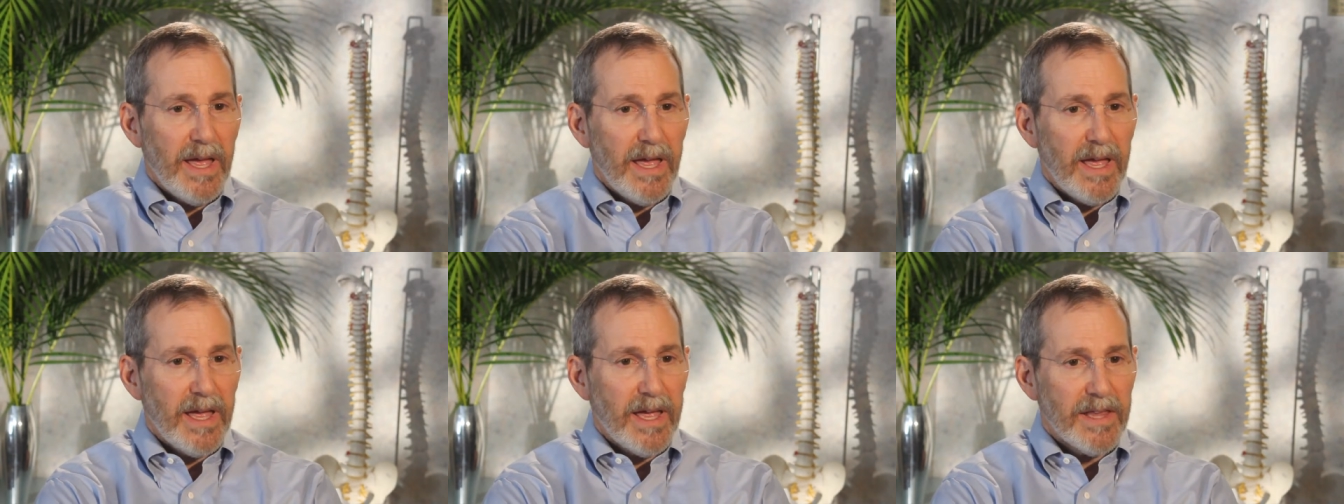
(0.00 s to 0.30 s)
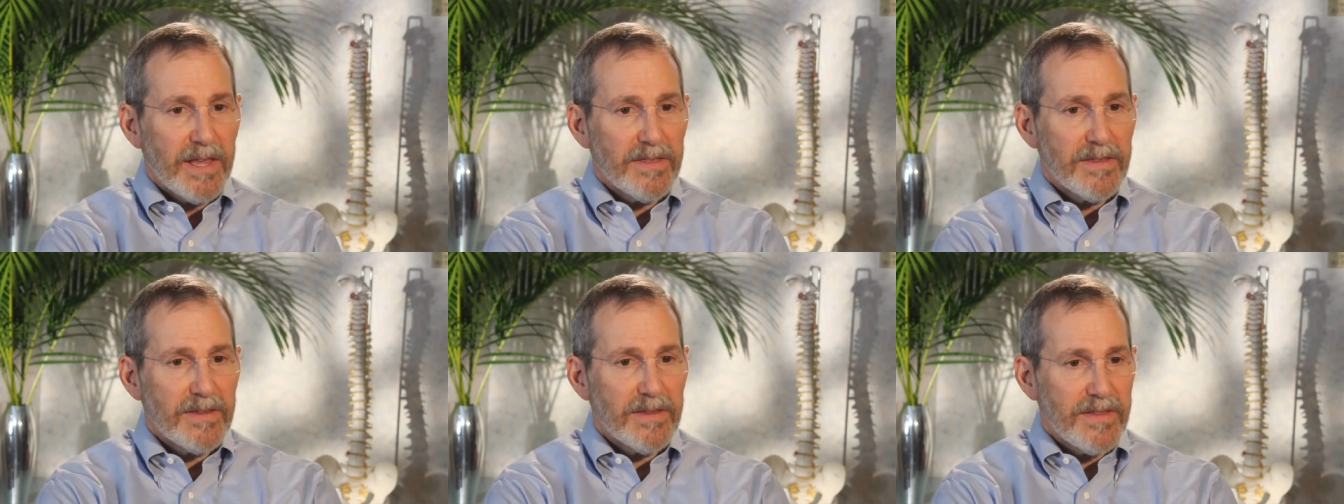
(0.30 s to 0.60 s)

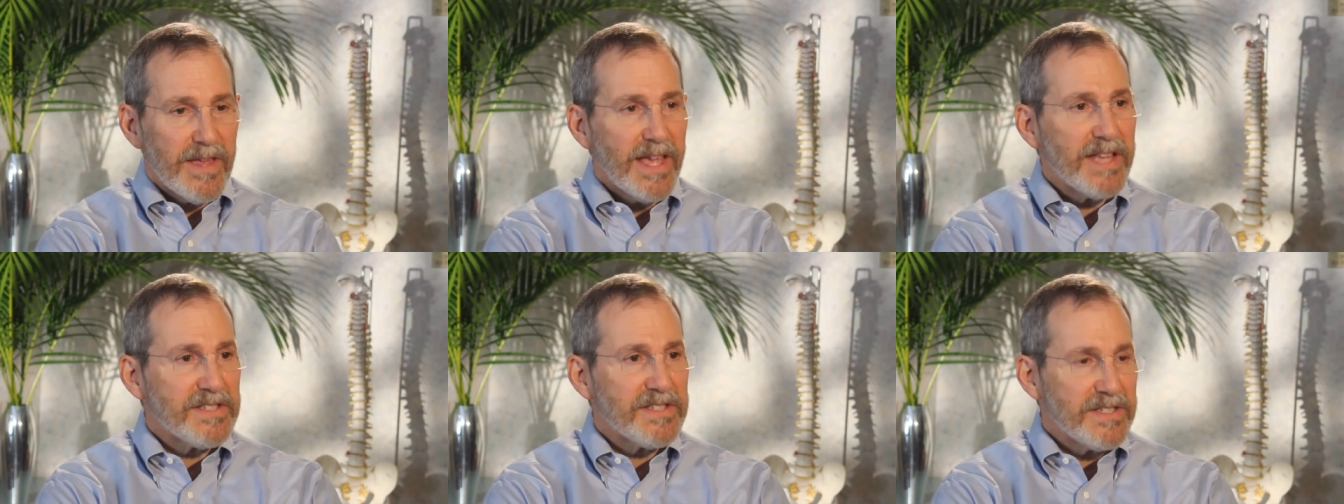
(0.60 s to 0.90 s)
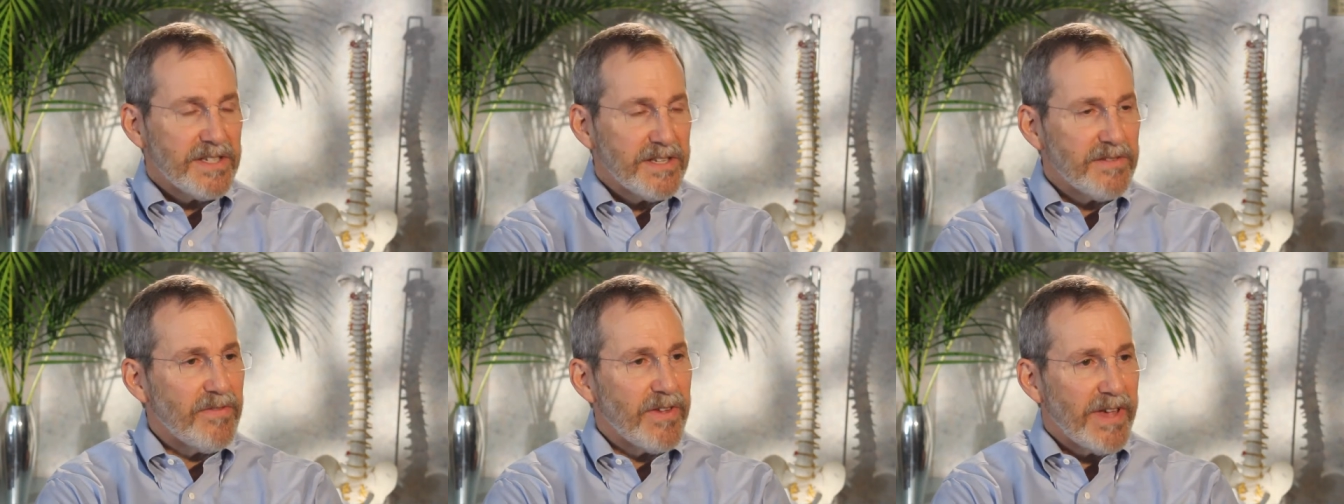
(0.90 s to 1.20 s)
And that's
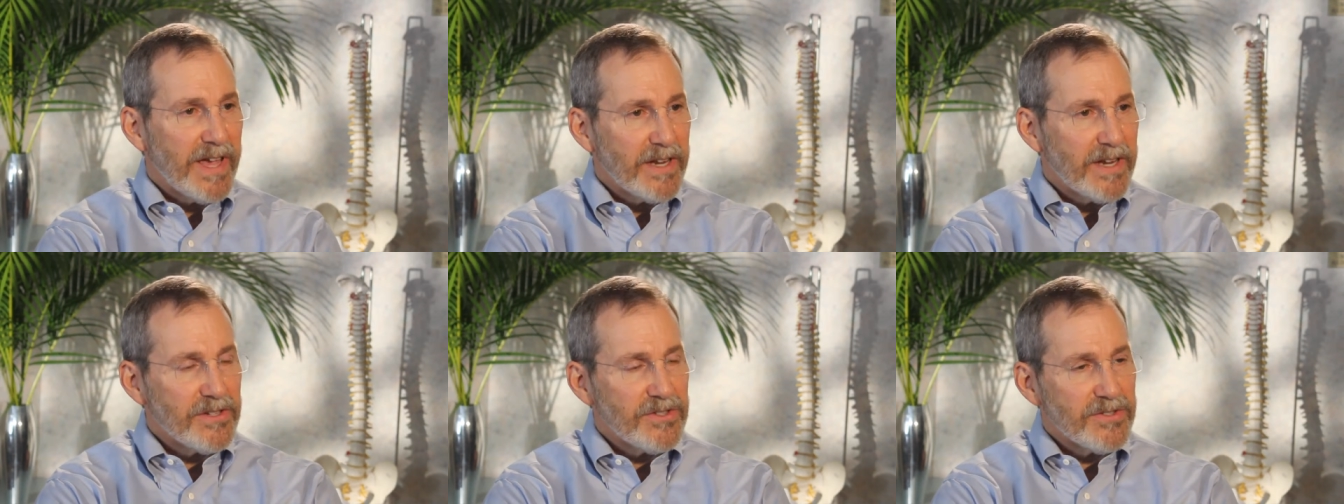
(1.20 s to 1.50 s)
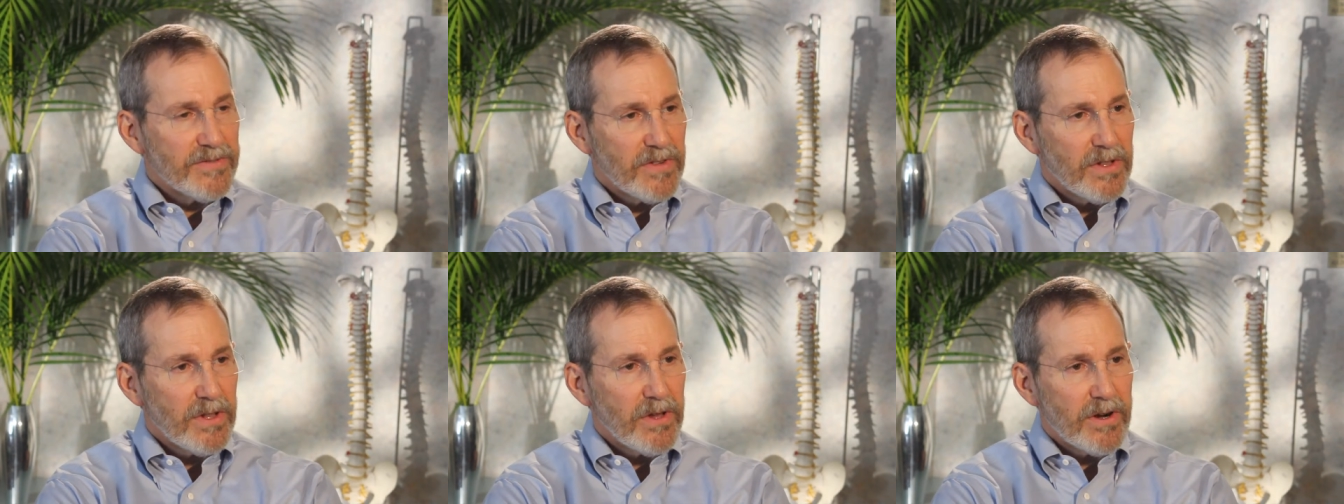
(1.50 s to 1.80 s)
the
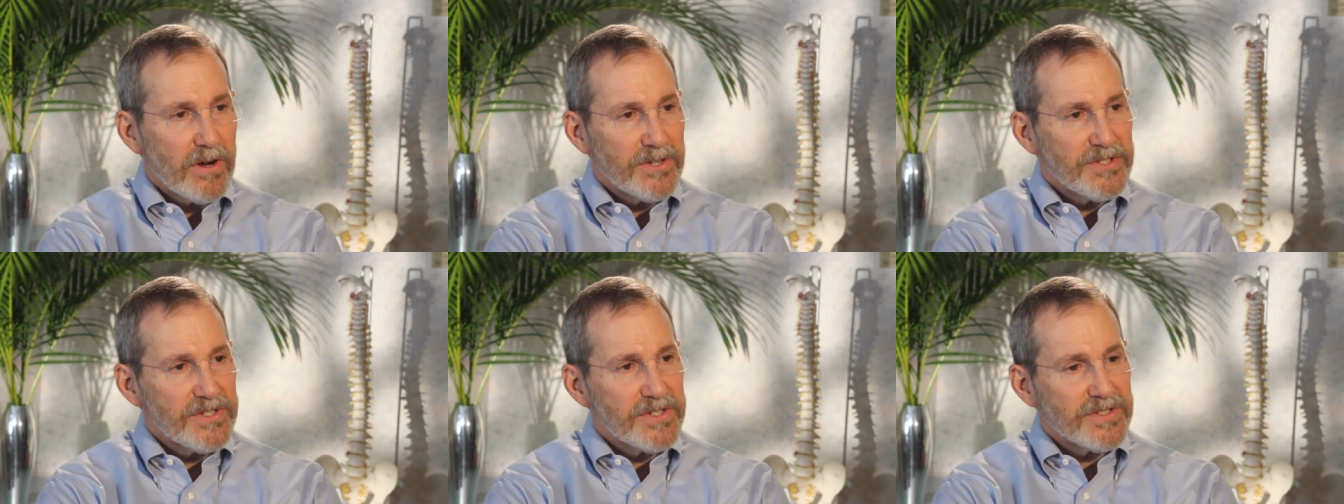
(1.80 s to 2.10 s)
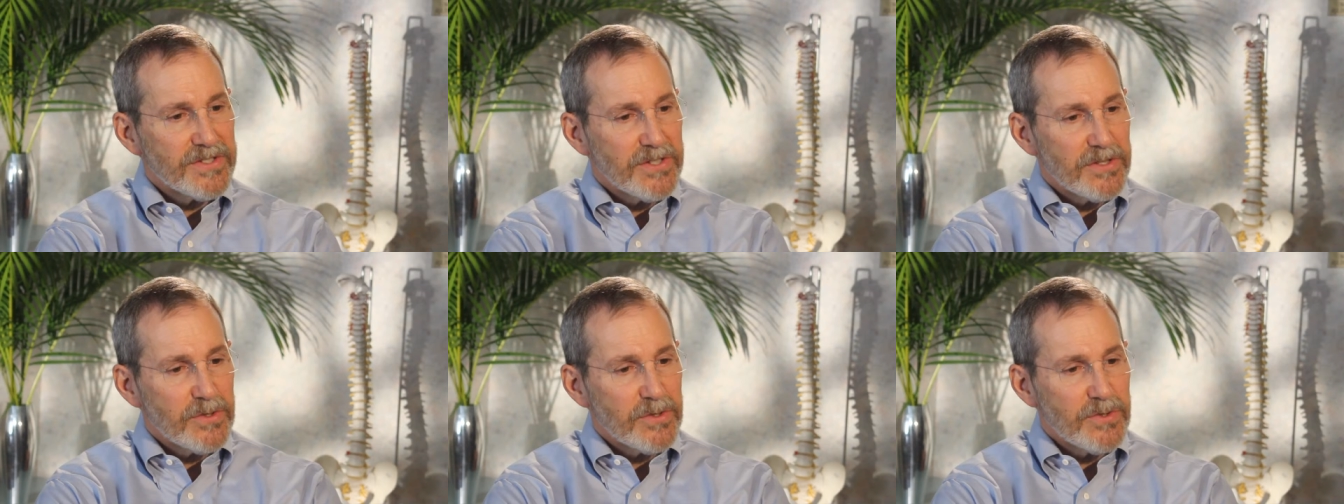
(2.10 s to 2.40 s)
advantage of a large
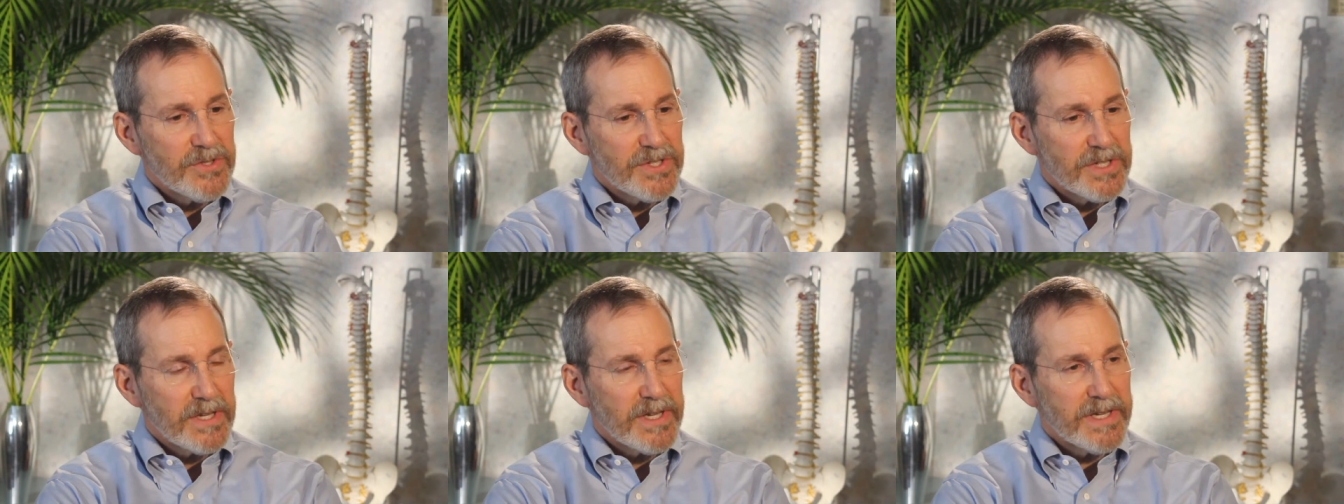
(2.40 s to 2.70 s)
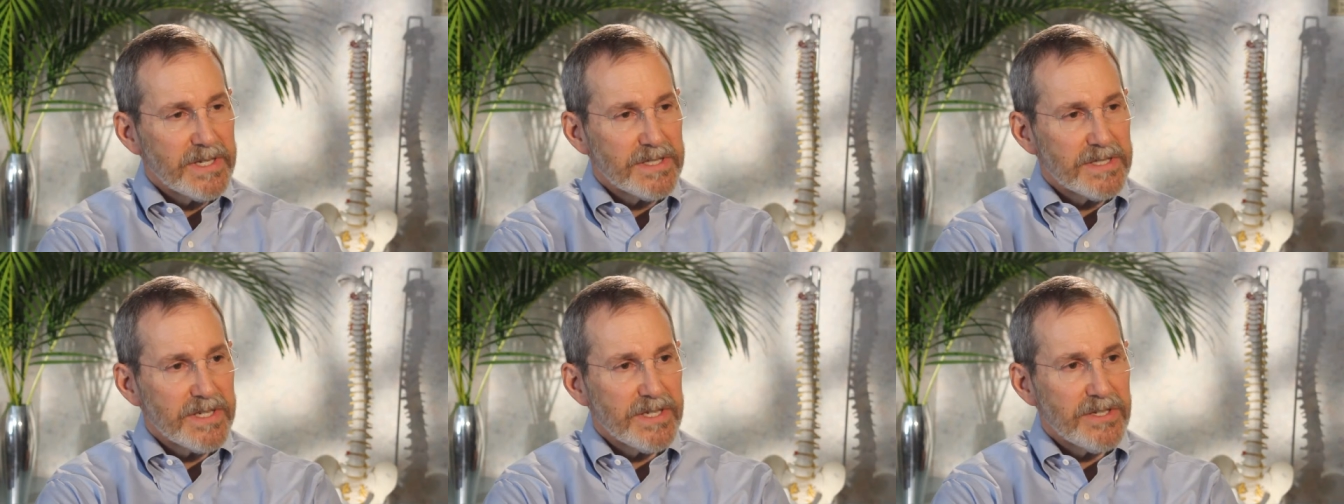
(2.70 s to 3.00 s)
institution
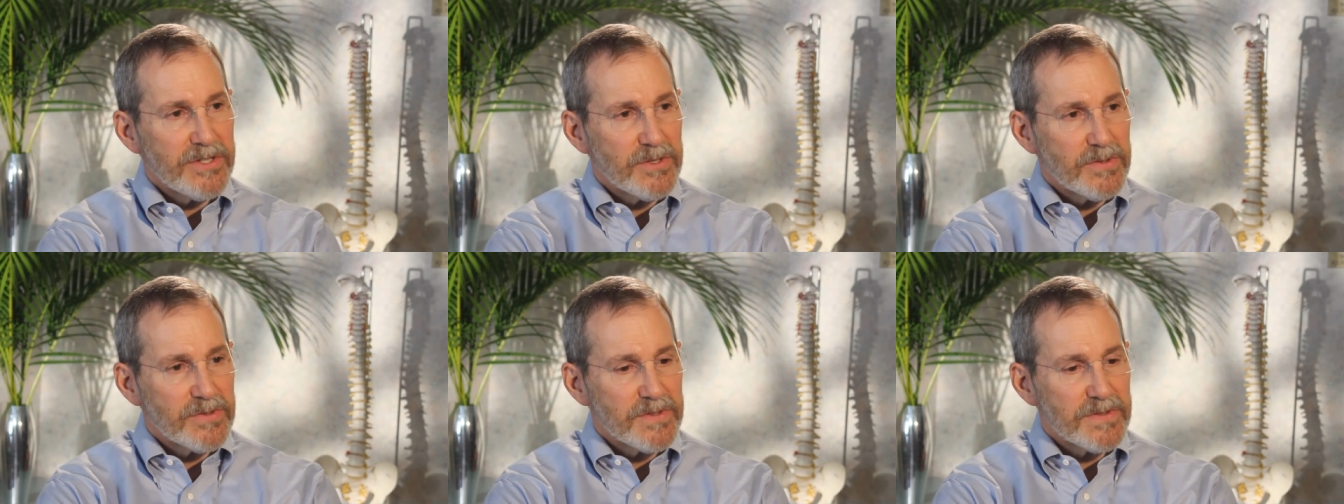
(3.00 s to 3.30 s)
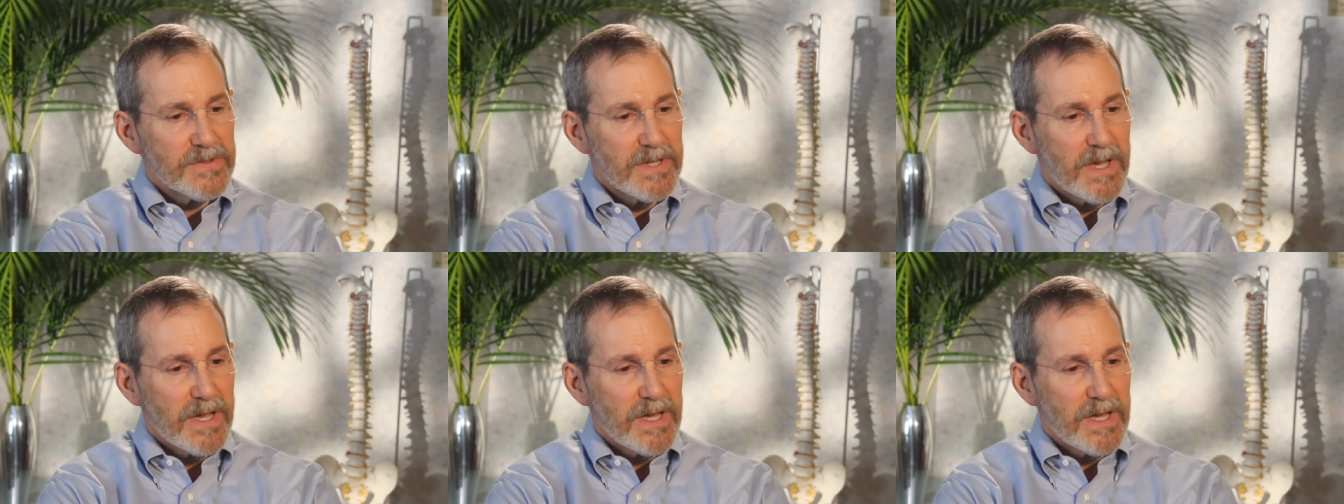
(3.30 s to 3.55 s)
like St. Joseph's